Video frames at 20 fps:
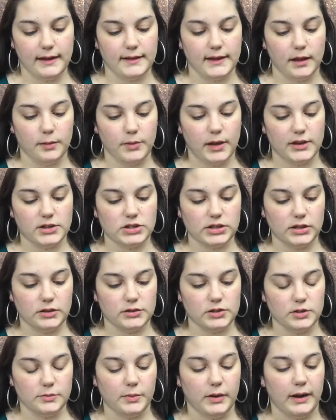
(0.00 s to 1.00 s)
and I'm actually
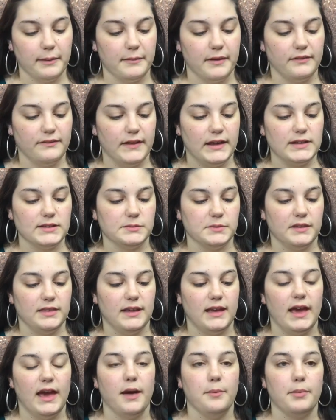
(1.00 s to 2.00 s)
going to prime my face with
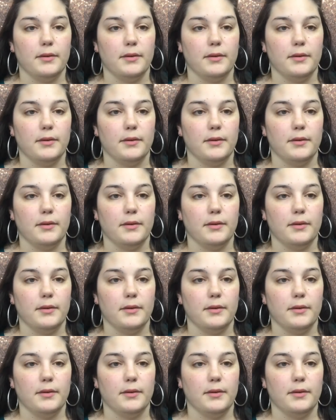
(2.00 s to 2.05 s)
the